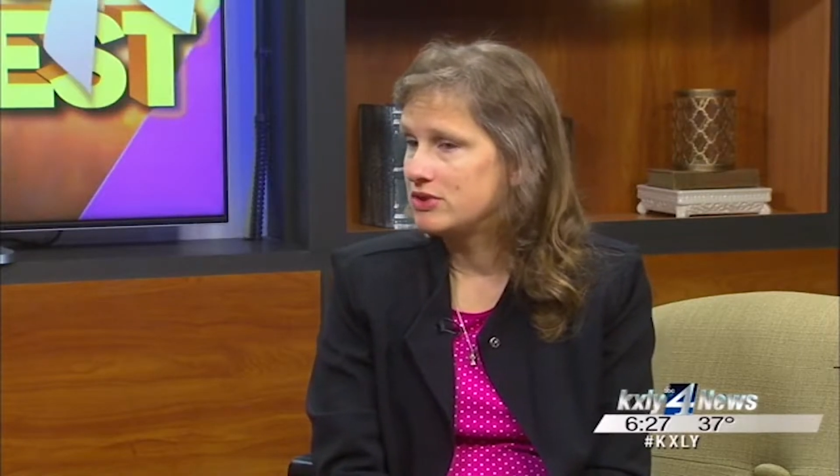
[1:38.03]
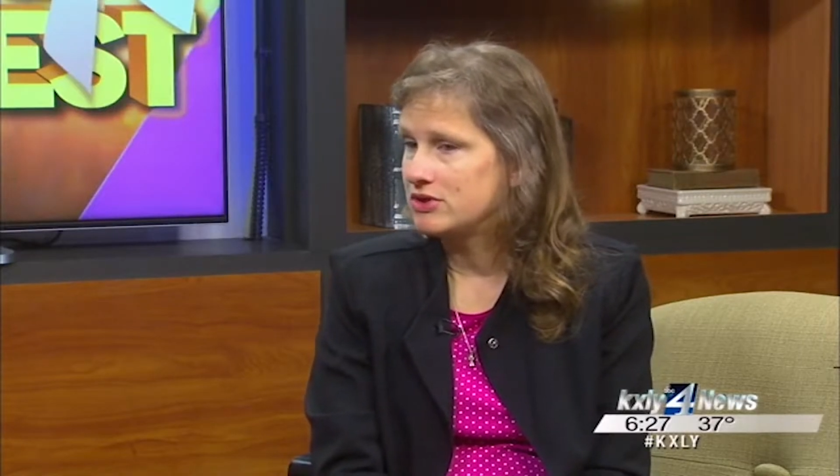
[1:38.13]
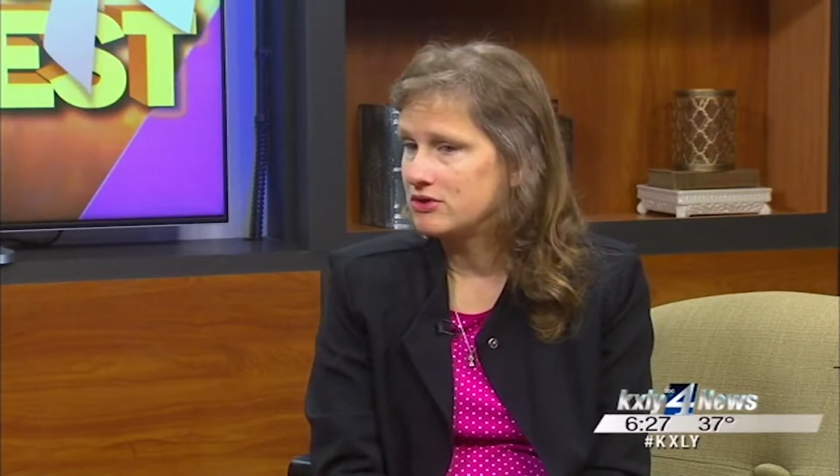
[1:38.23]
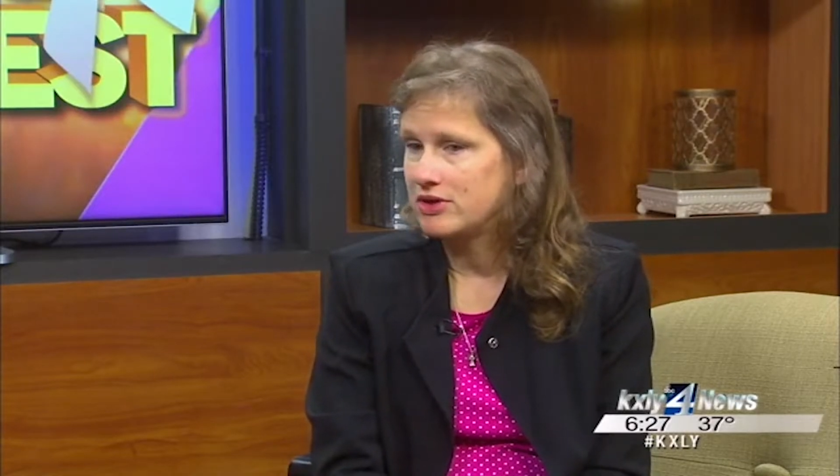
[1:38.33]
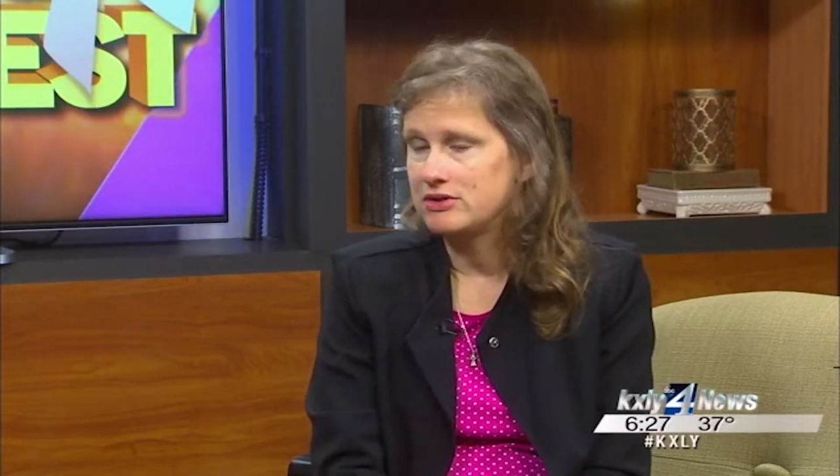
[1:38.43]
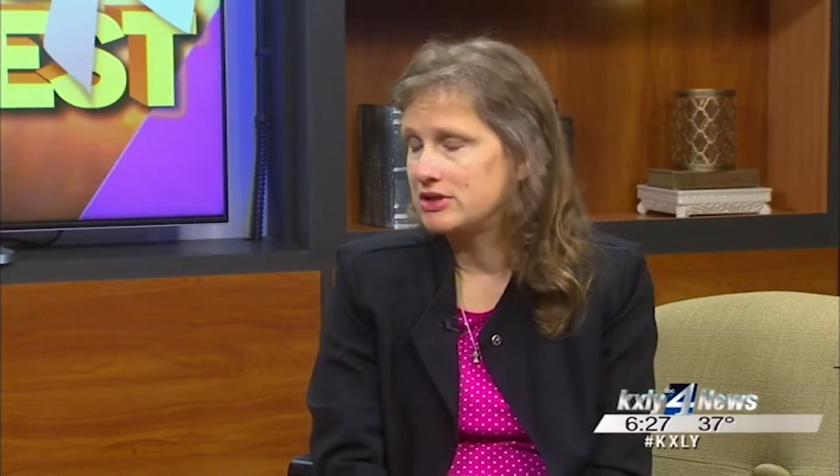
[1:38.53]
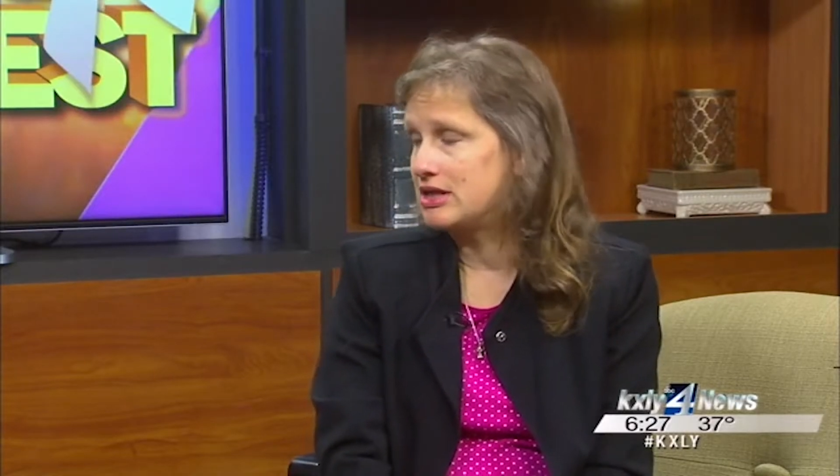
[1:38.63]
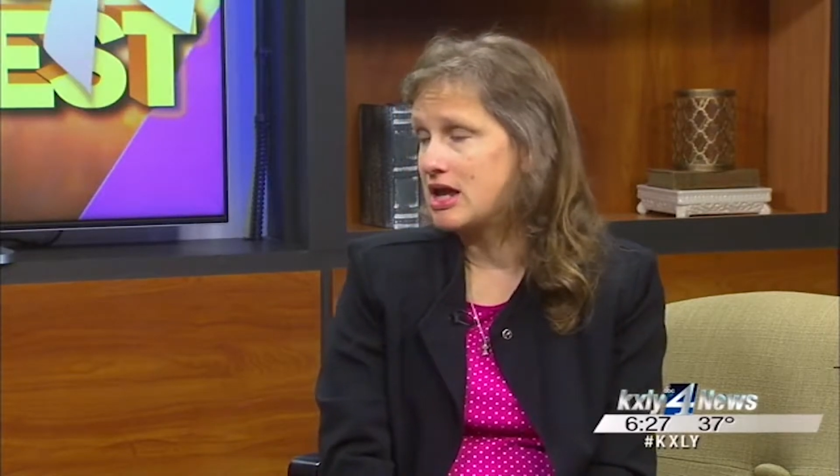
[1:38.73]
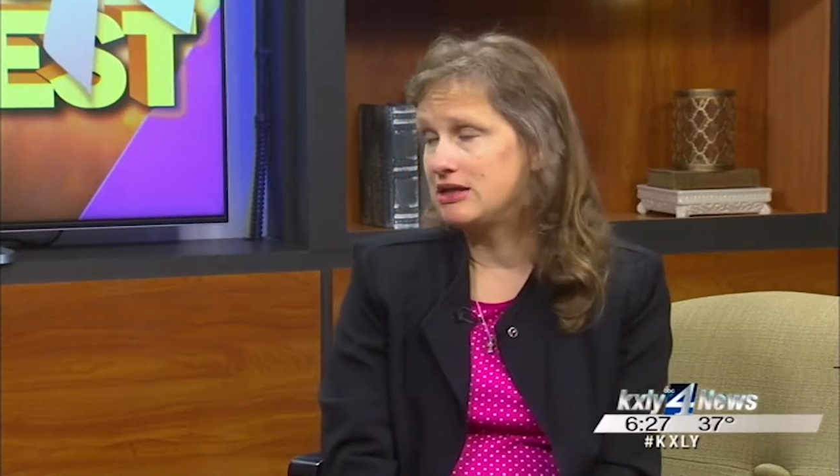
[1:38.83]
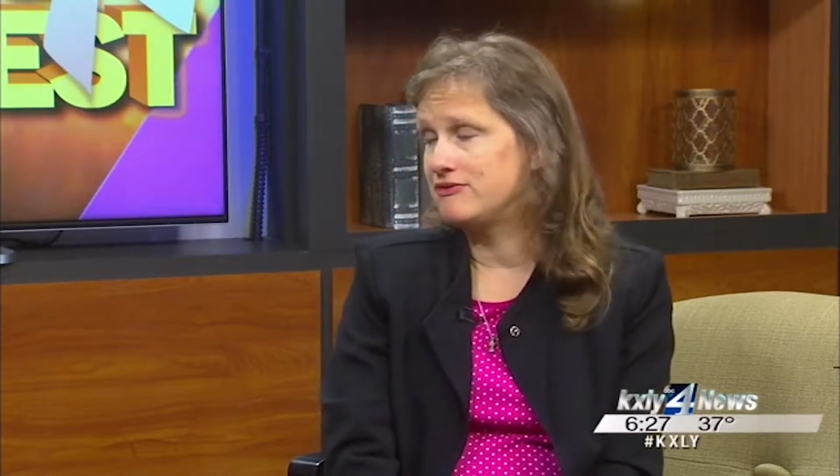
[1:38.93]
with a greater
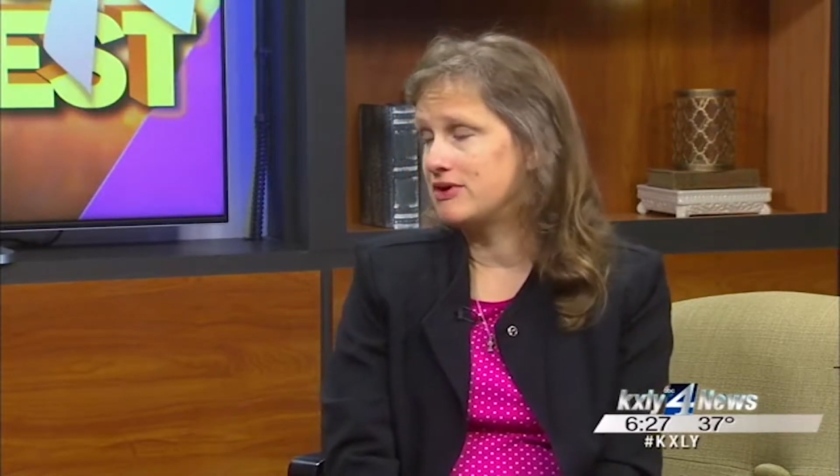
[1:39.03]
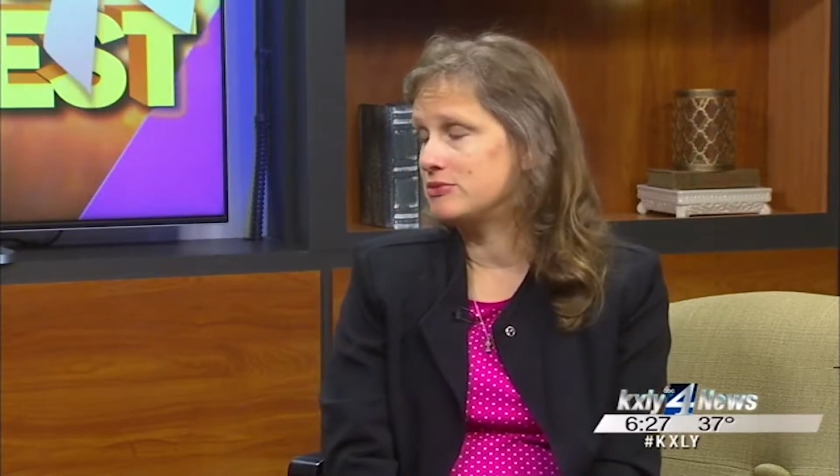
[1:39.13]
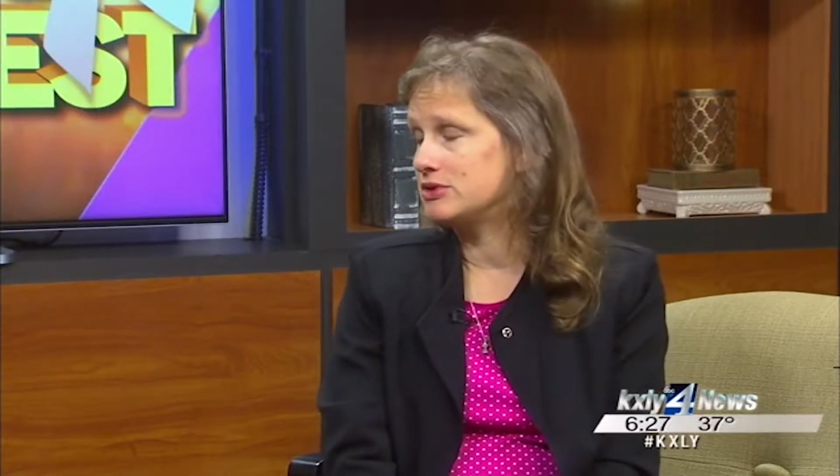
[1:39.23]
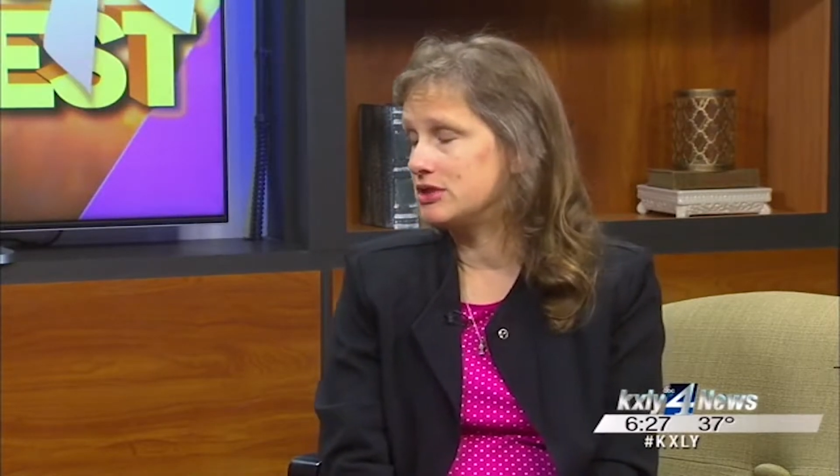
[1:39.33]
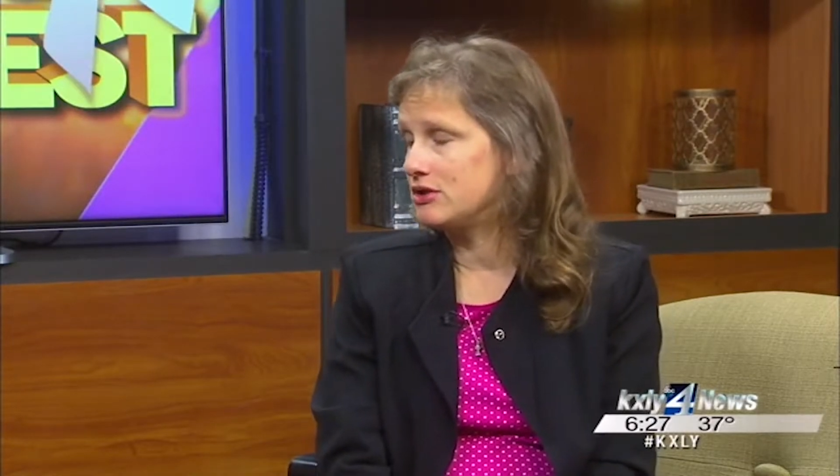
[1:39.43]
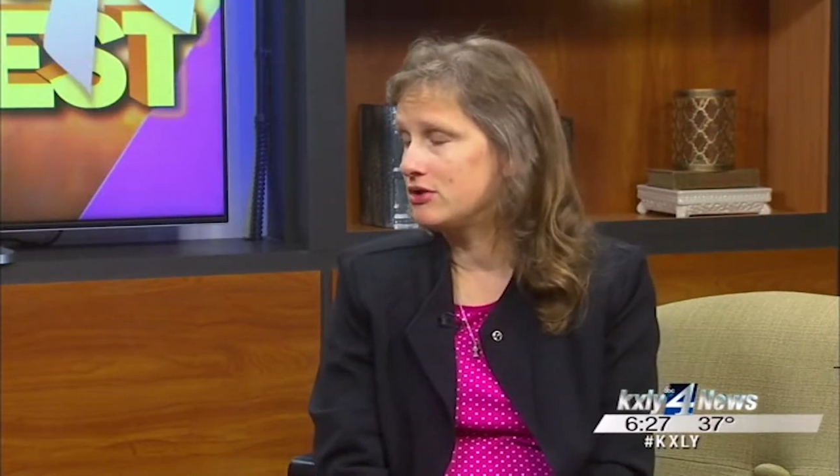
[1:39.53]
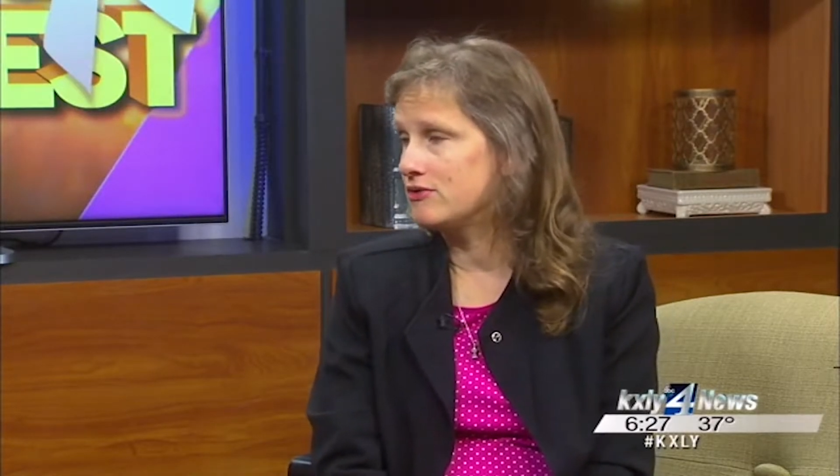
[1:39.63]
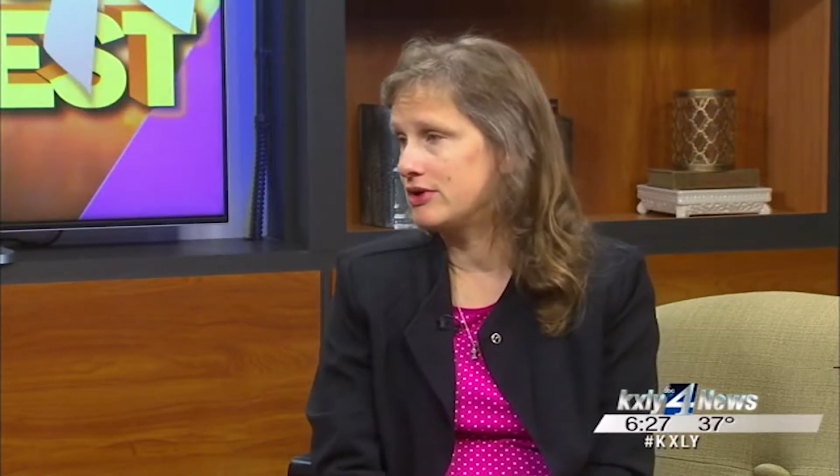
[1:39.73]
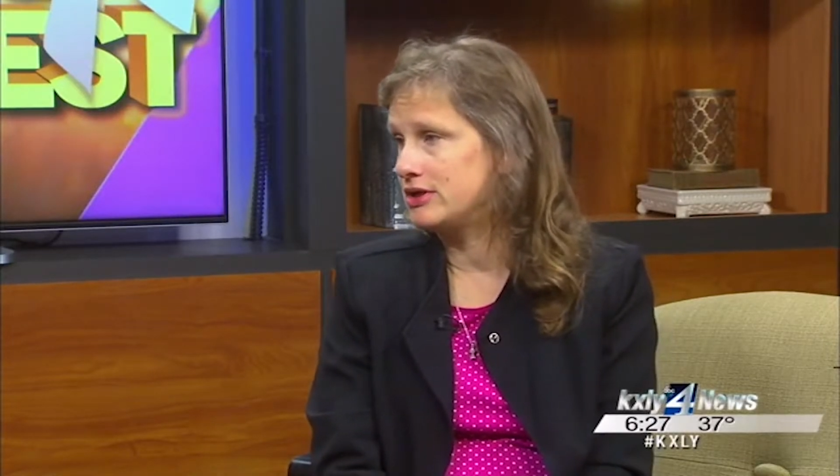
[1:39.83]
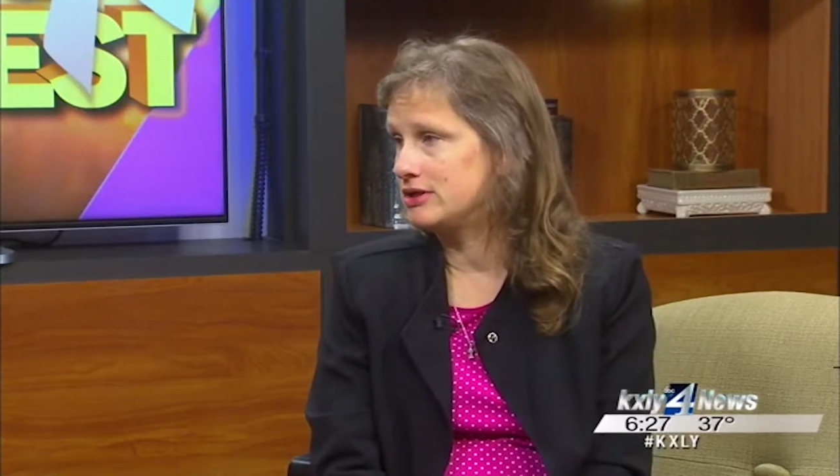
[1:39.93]
than 95%
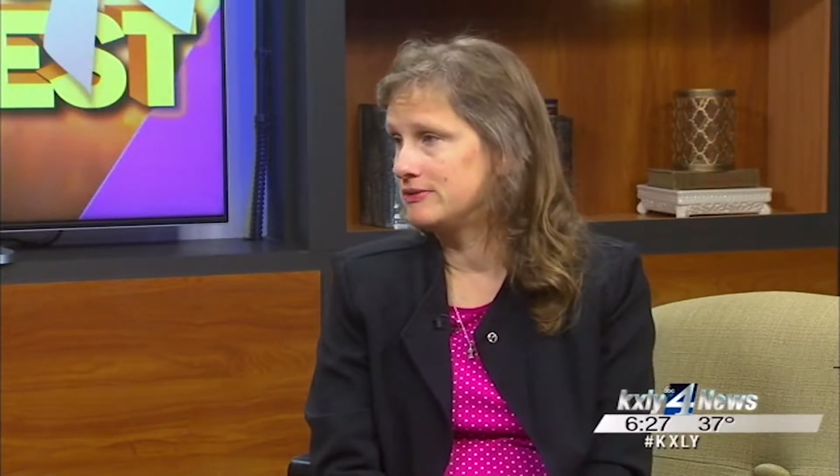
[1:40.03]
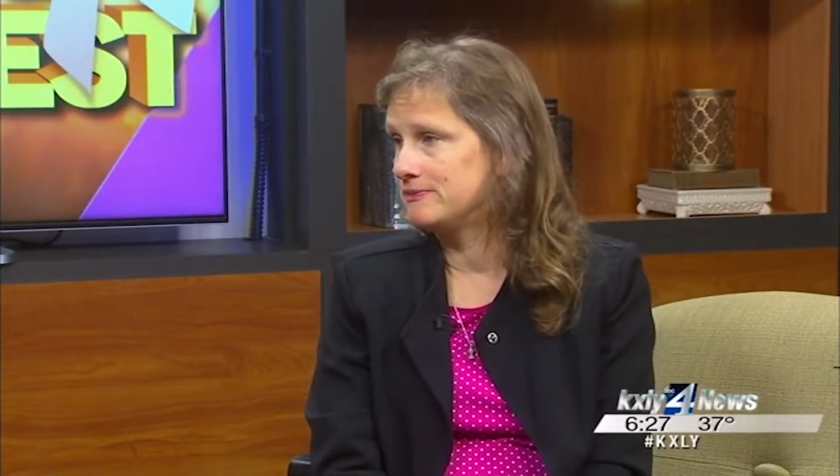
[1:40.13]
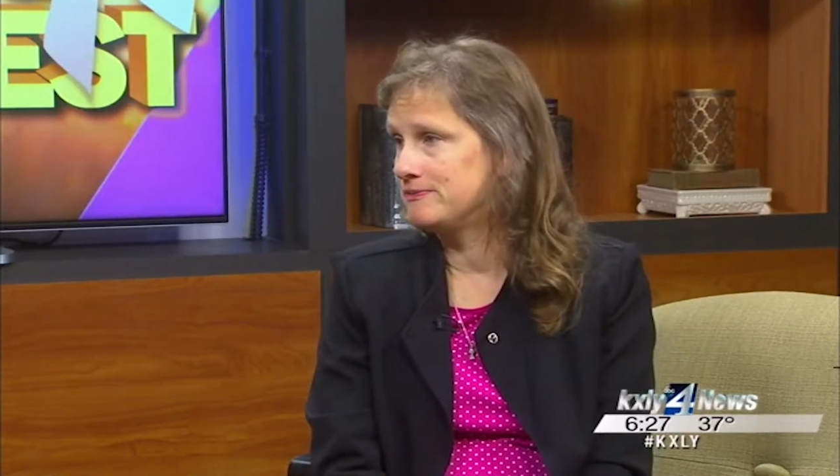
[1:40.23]
cure rate.